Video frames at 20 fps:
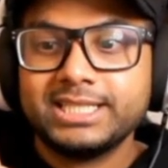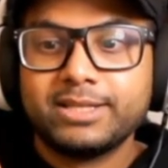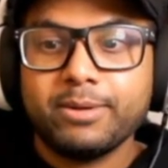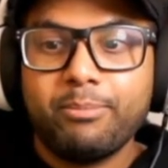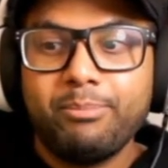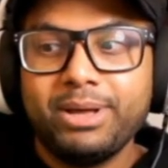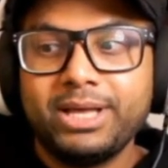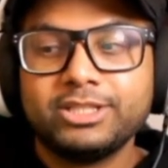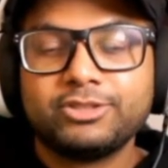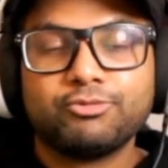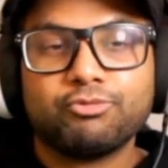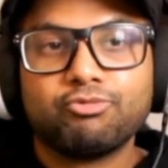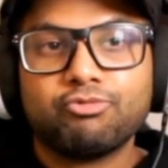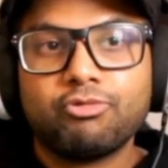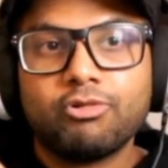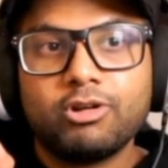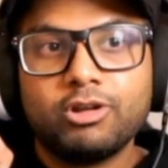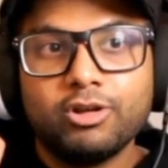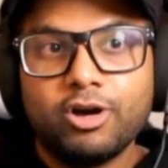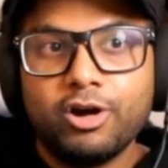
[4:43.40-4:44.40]
the best
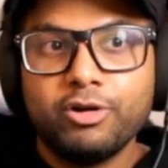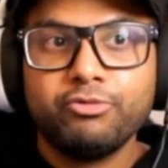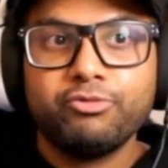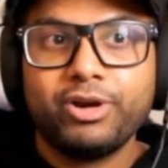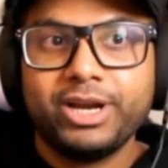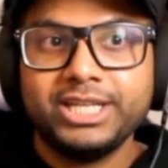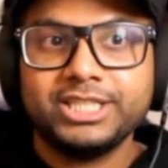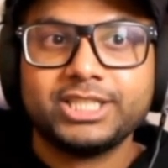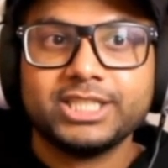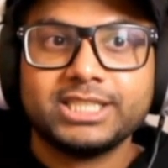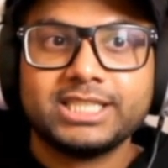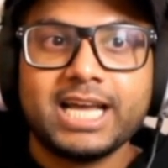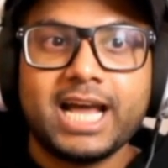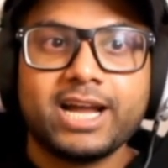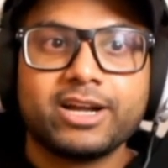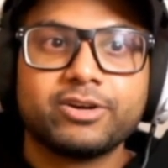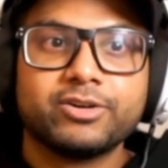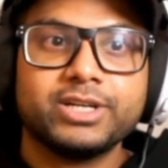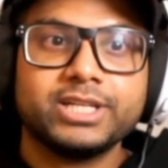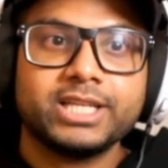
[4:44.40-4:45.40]
long-range
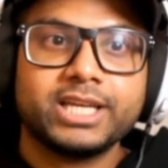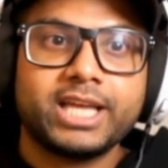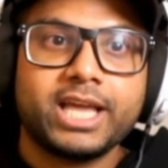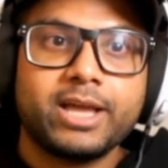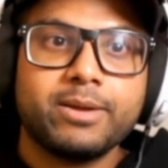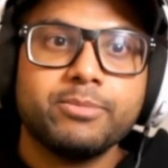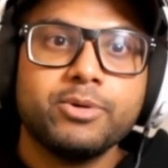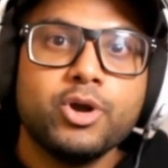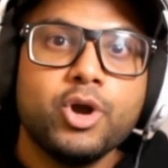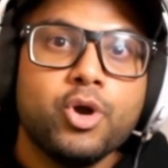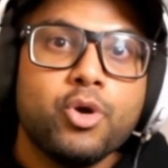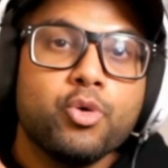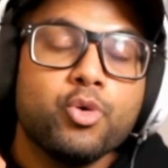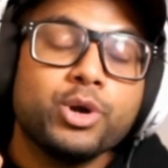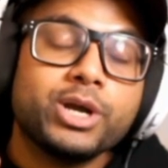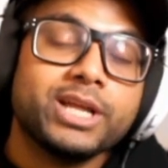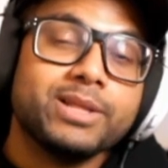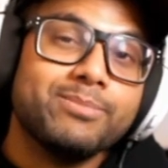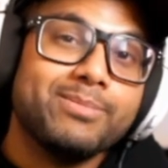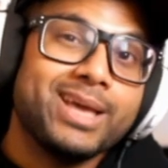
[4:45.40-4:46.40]
attacker in the game who
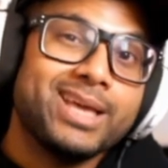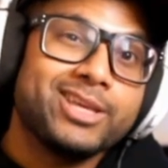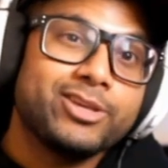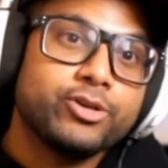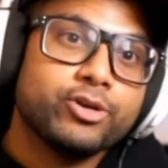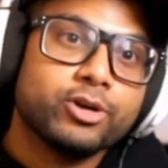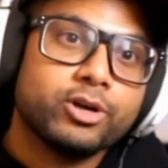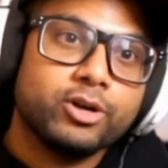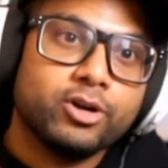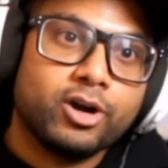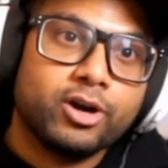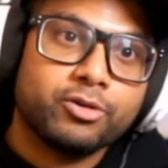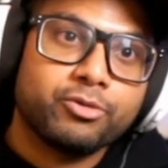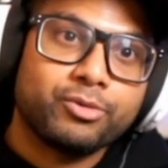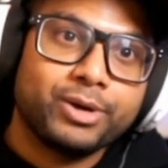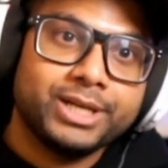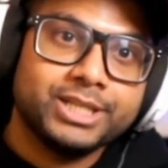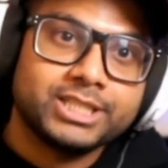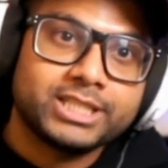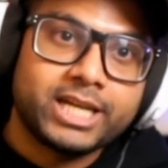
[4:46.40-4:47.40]
can make your
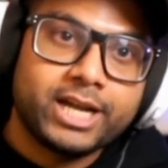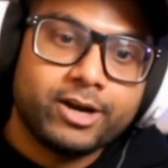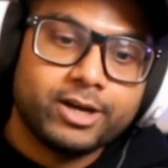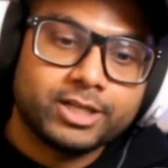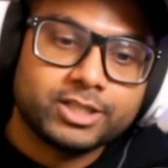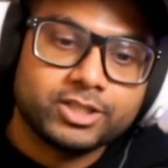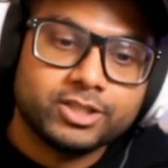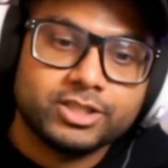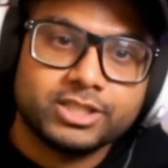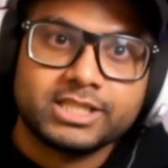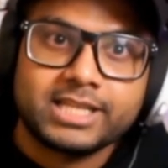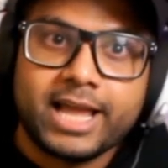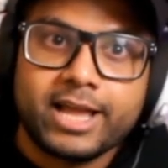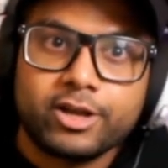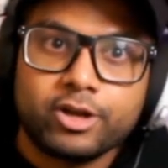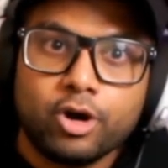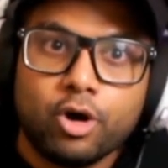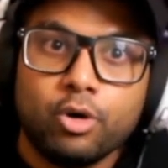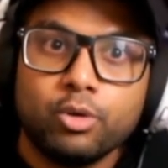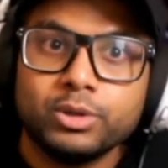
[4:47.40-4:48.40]
long-range characters like
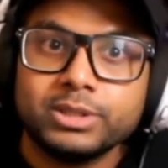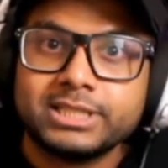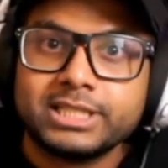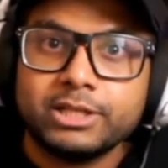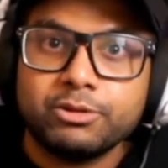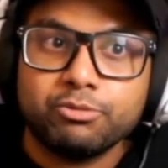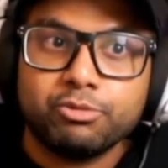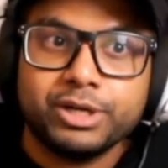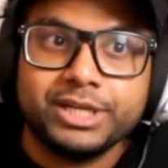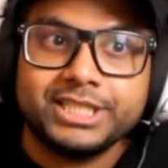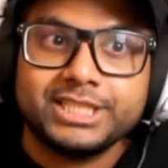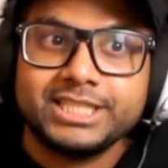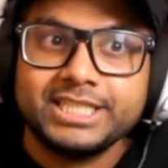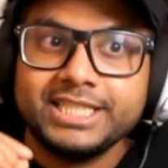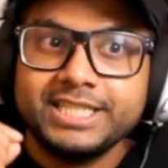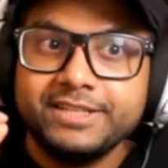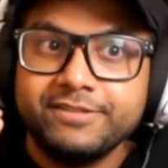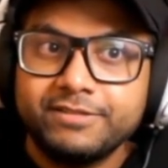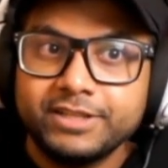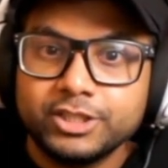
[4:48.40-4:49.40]
Colt and Witch
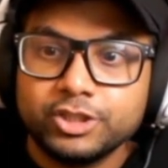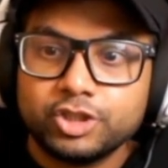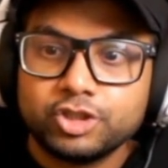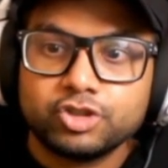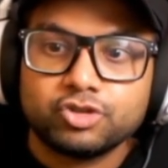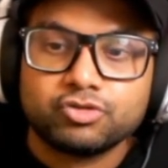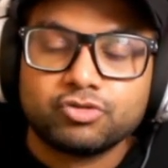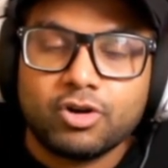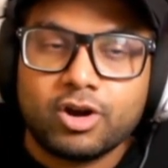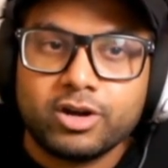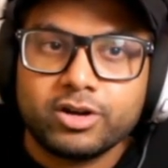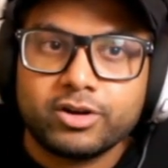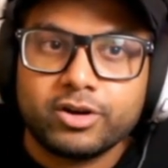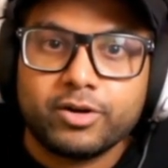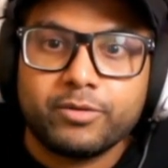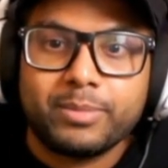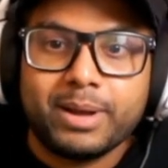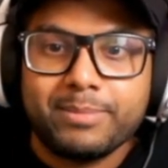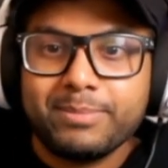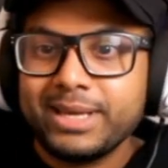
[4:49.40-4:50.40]
even stronger
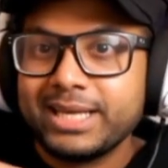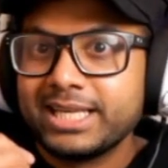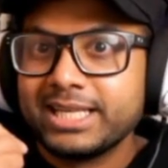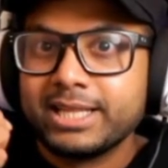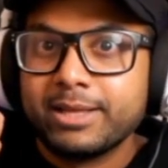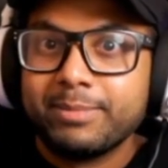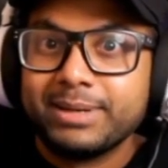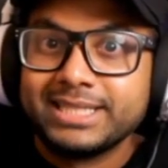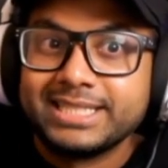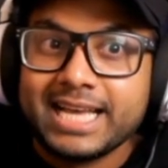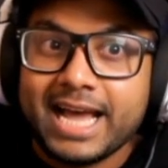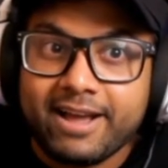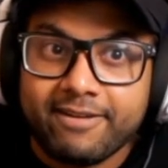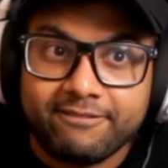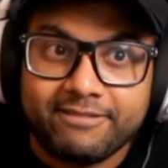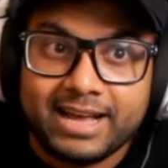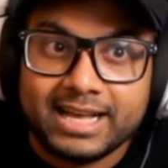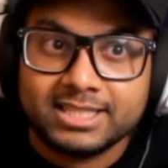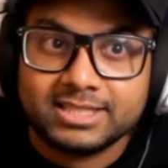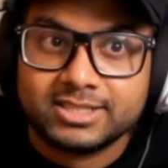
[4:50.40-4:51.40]
by making them attack
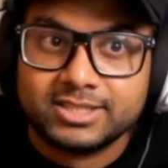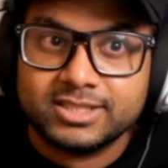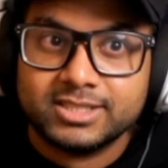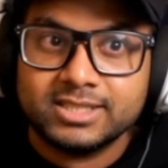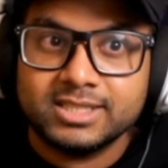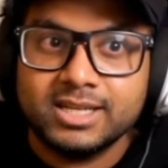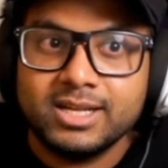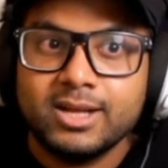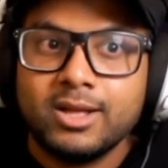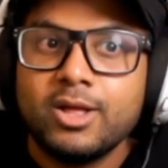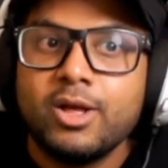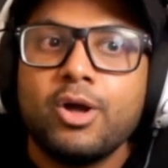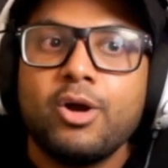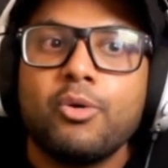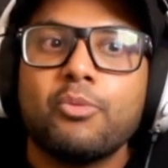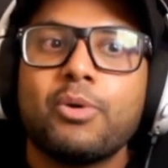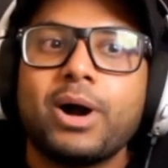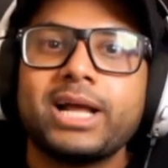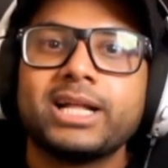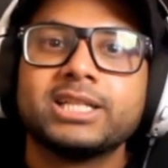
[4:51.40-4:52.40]
faster.
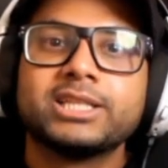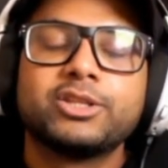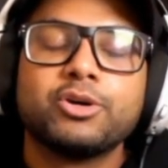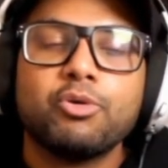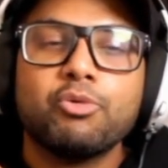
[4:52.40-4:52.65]
While the